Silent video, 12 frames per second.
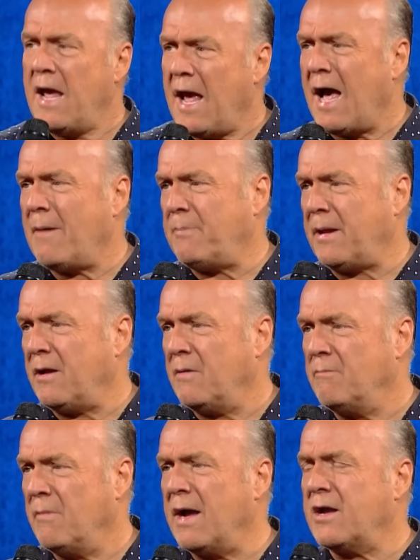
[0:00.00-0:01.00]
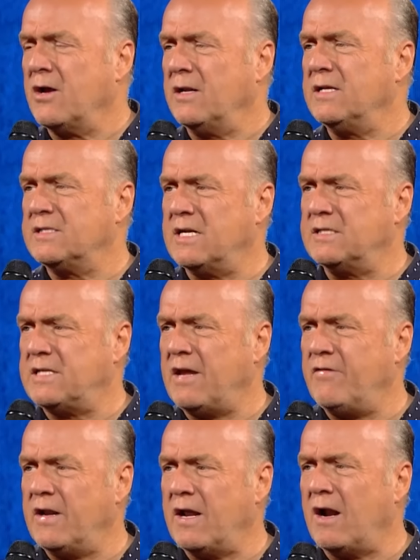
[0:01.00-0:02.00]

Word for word: happy. My goodness, it's even in